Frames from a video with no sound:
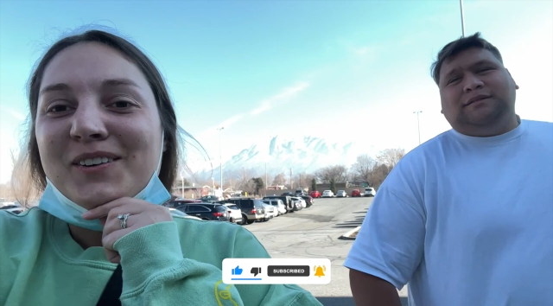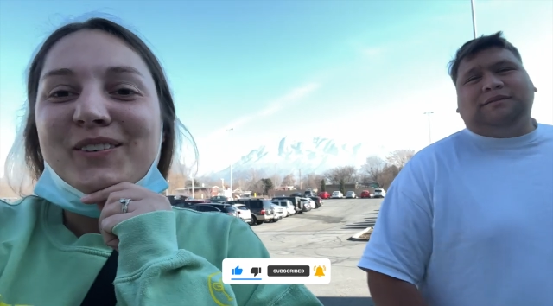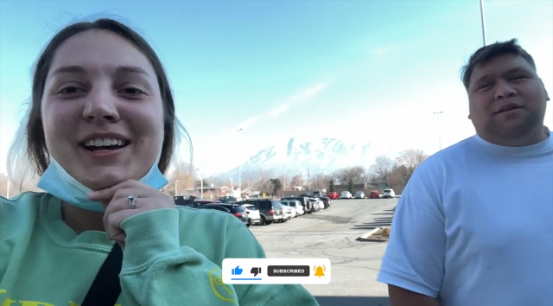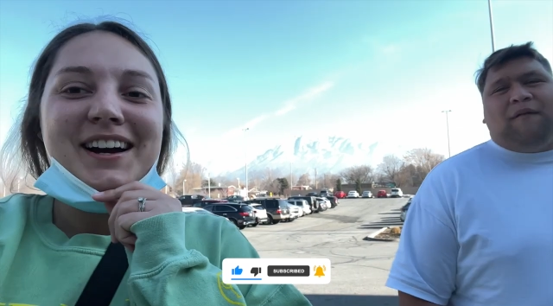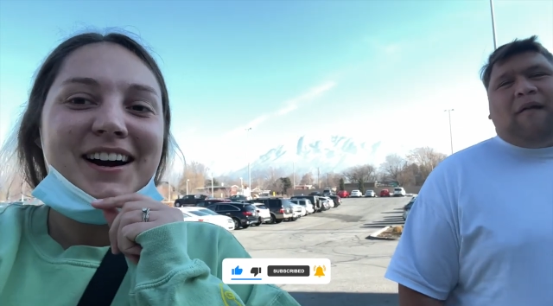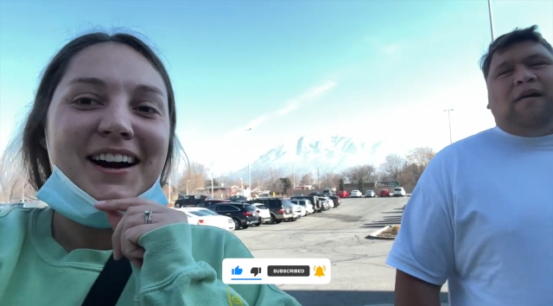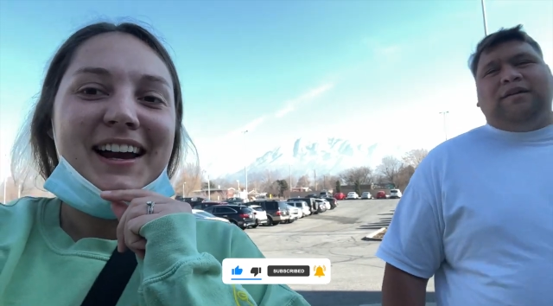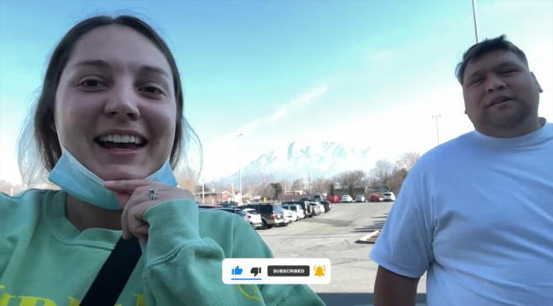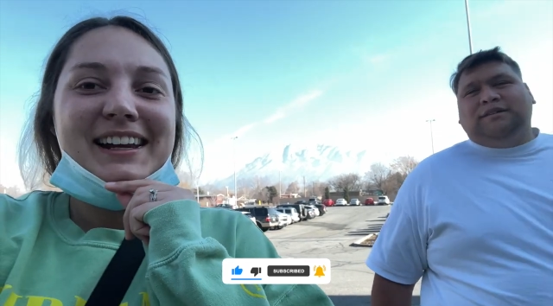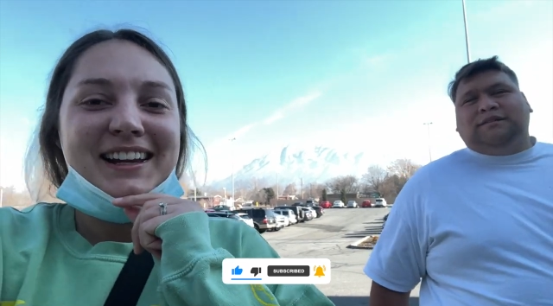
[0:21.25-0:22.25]
Speaker 1: we are
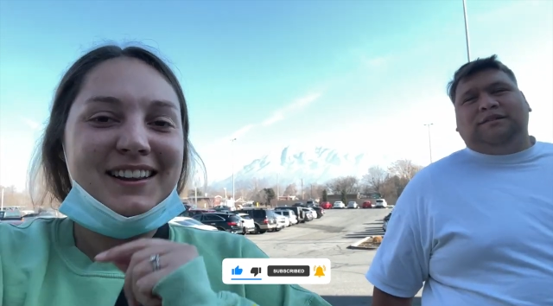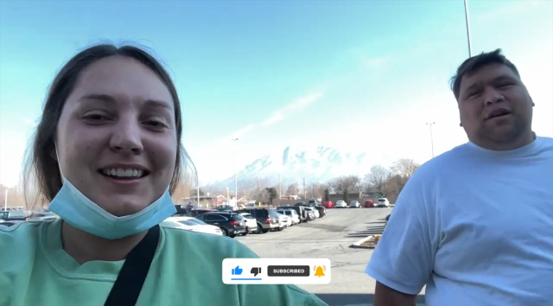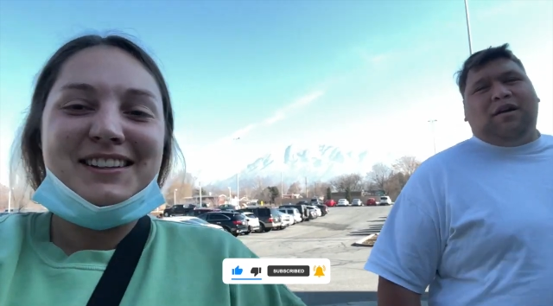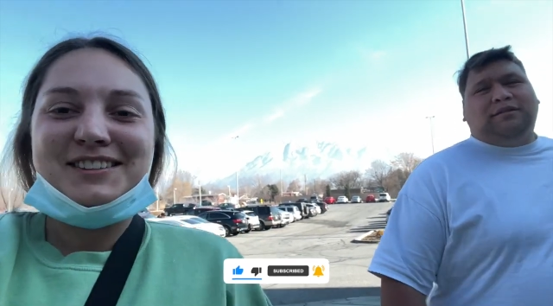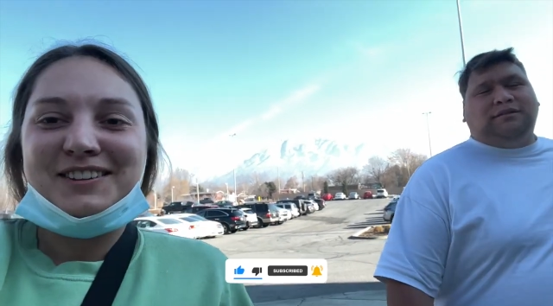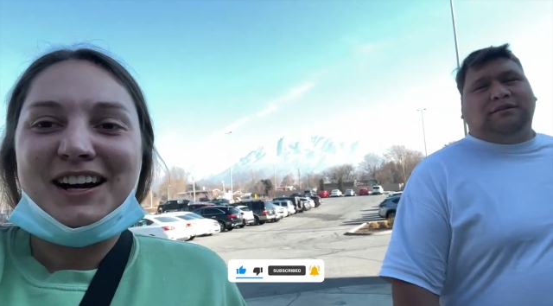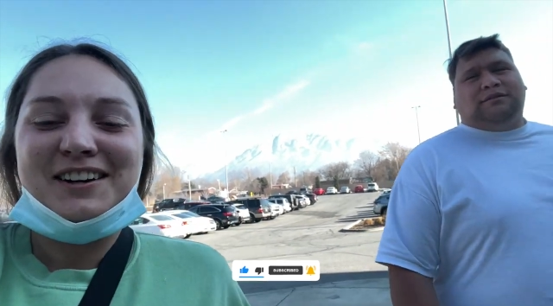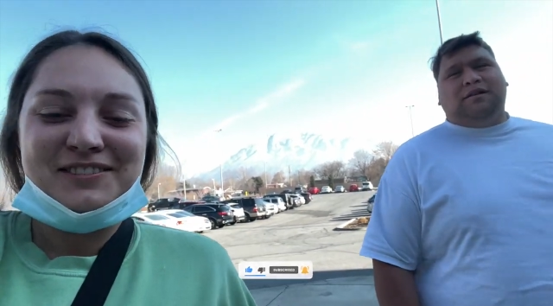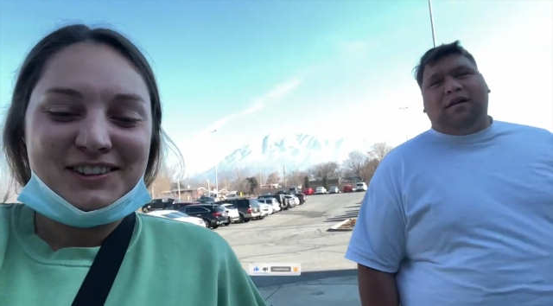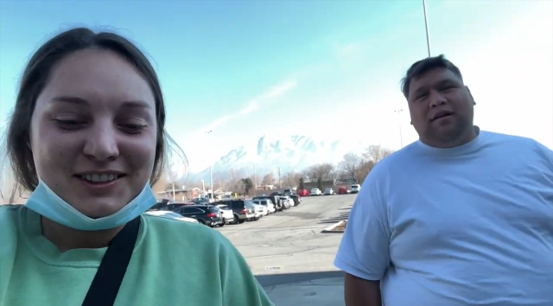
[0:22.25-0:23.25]
headed to Lens
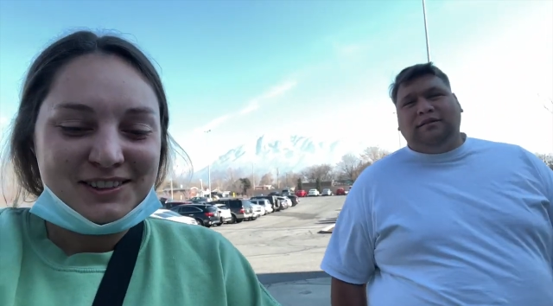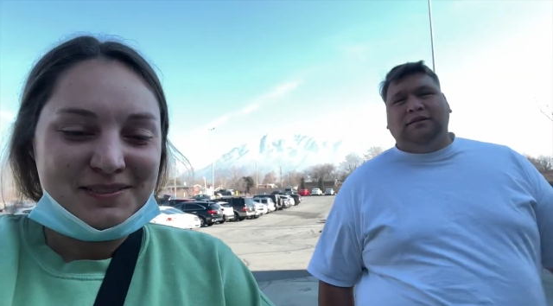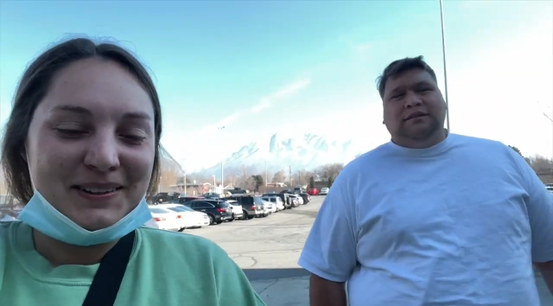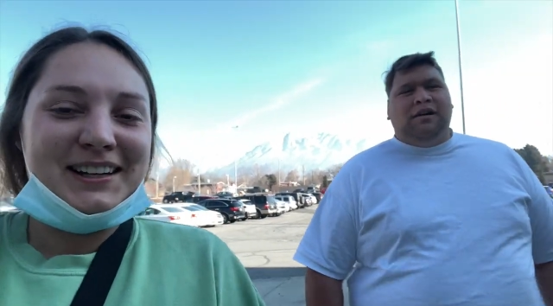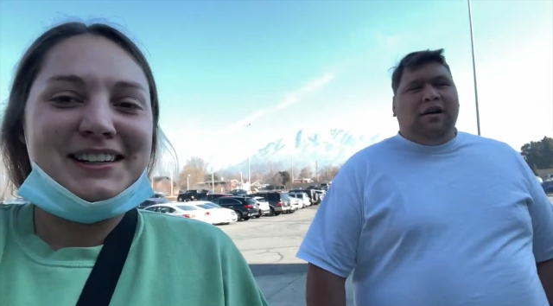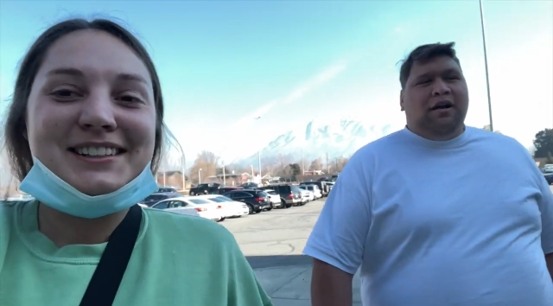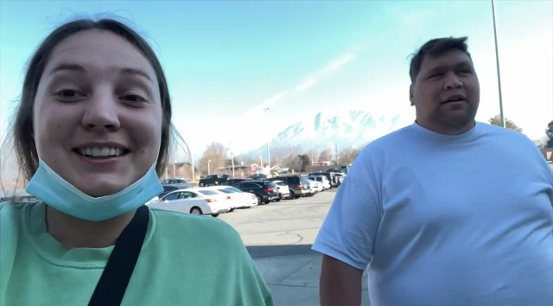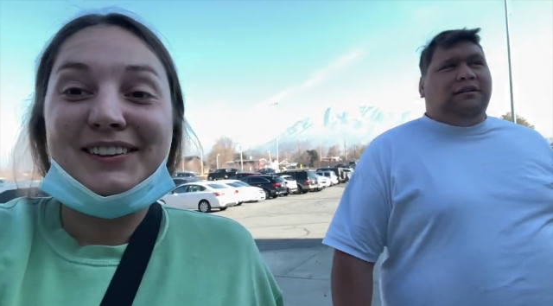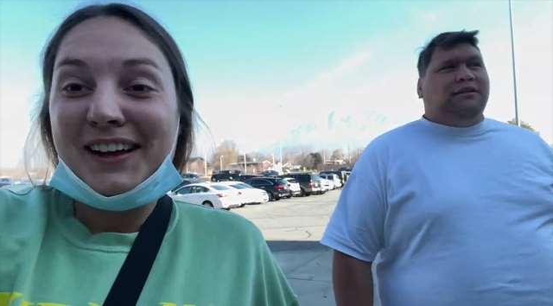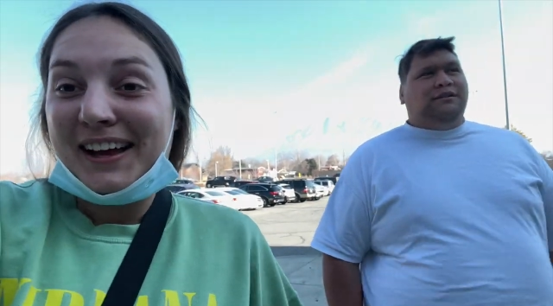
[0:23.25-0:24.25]
Crafters because
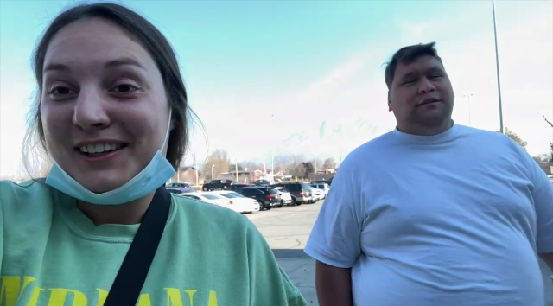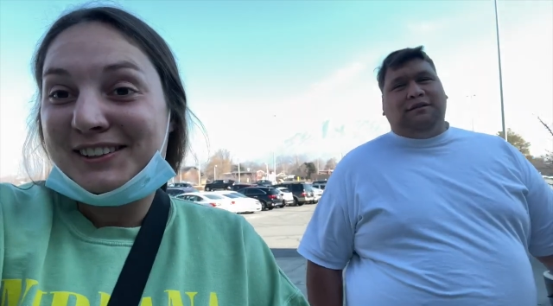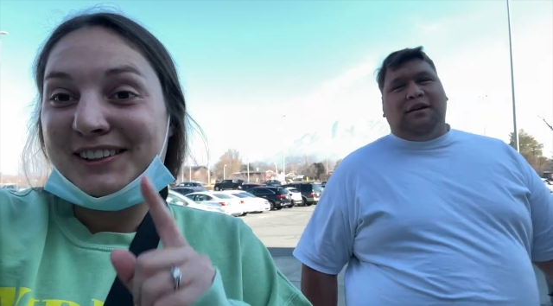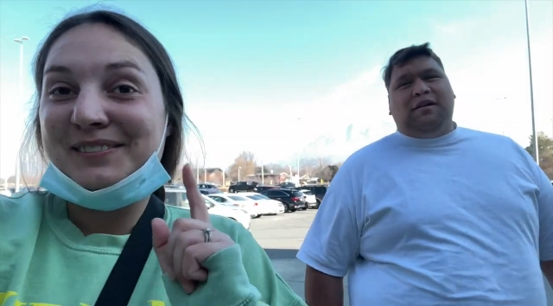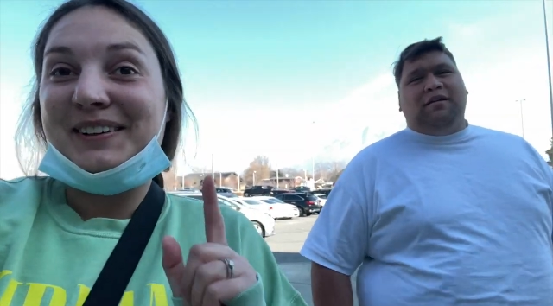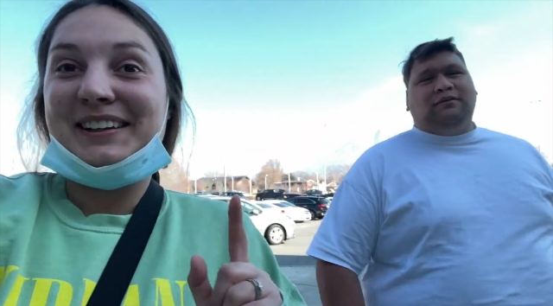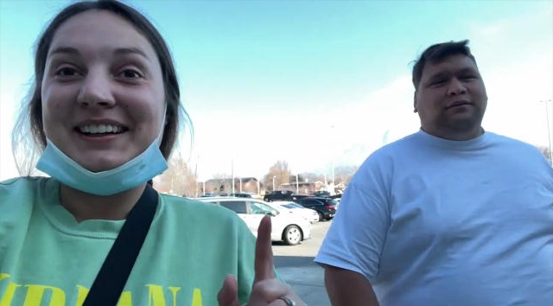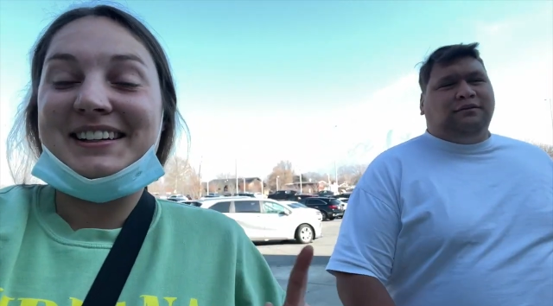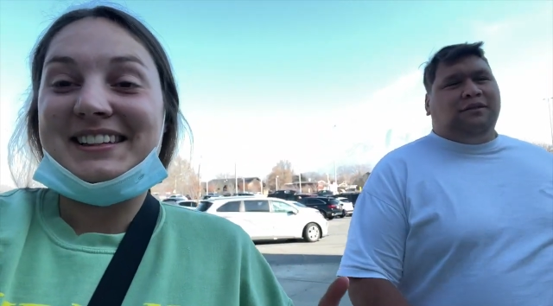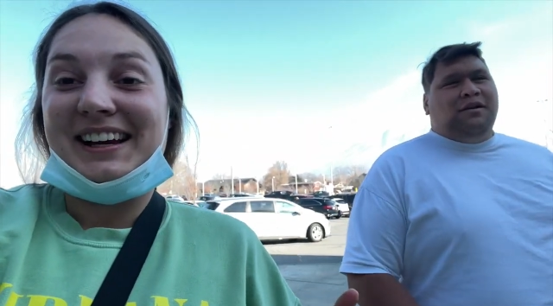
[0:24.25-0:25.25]
Kala actually went and got
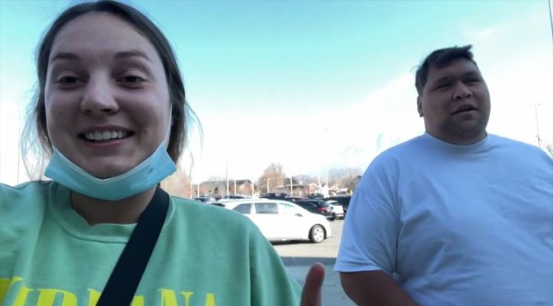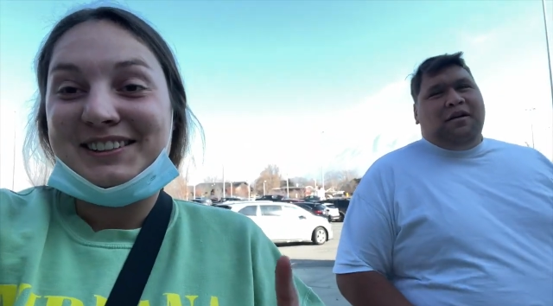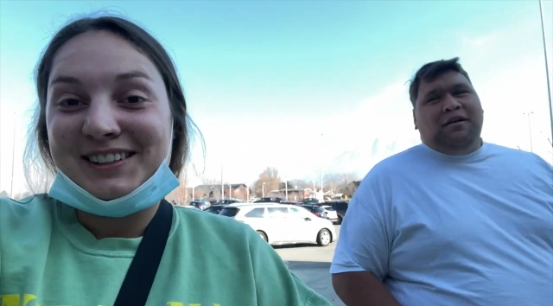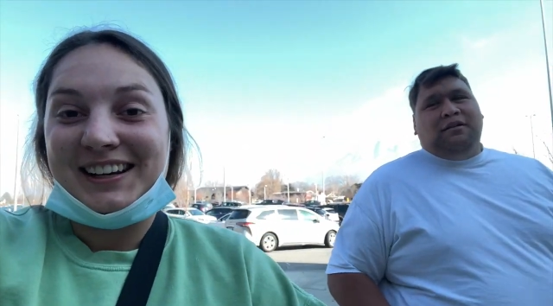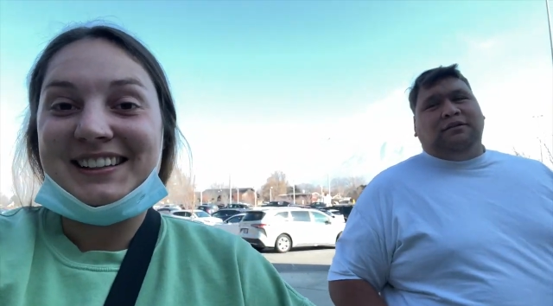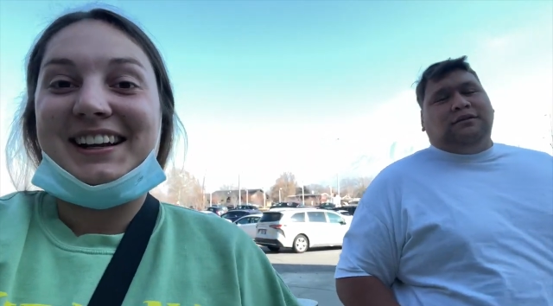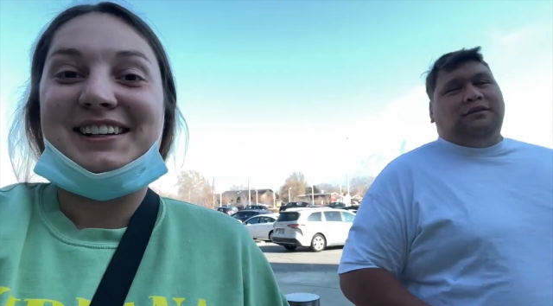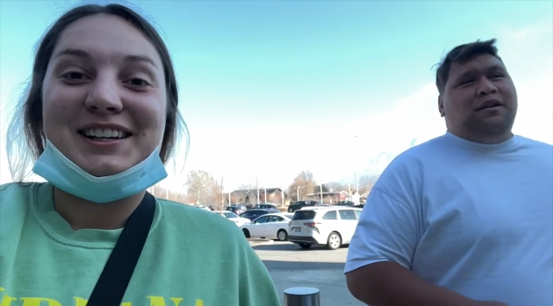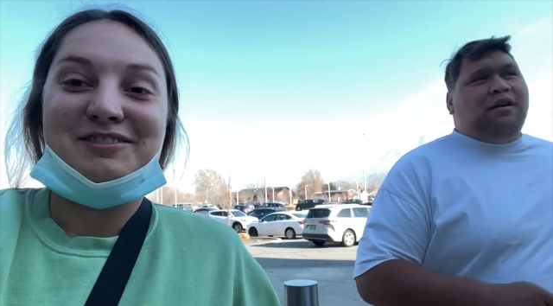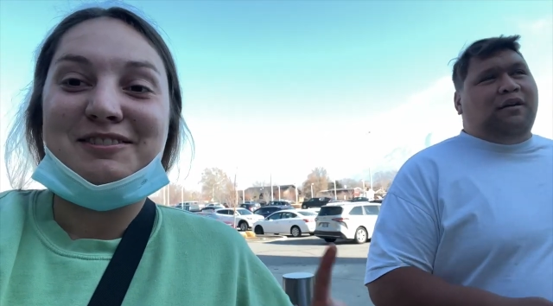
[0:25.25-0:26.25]
his eyes checked at a
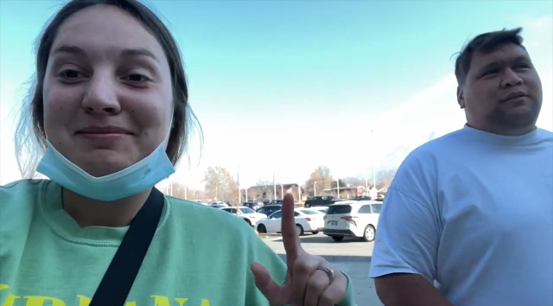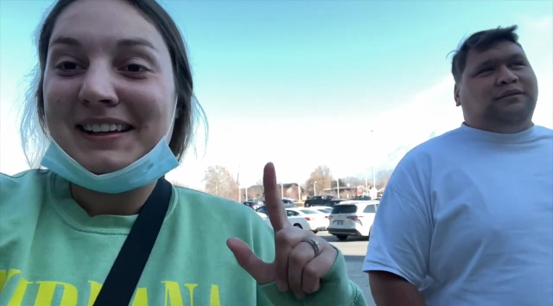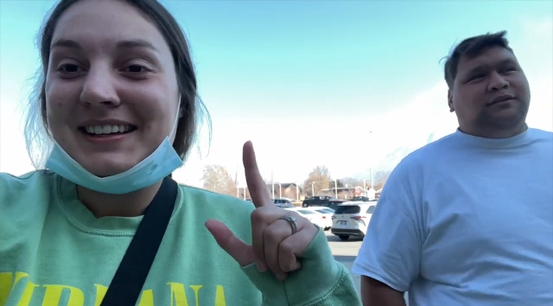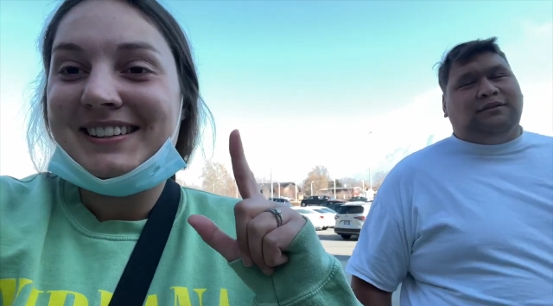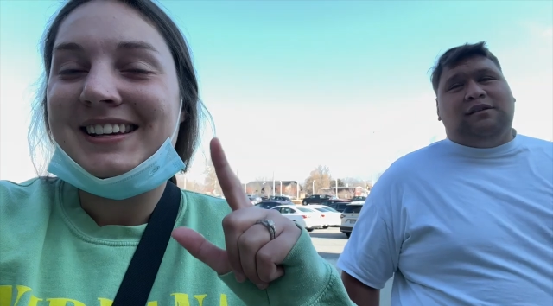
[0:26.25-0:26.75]
different place.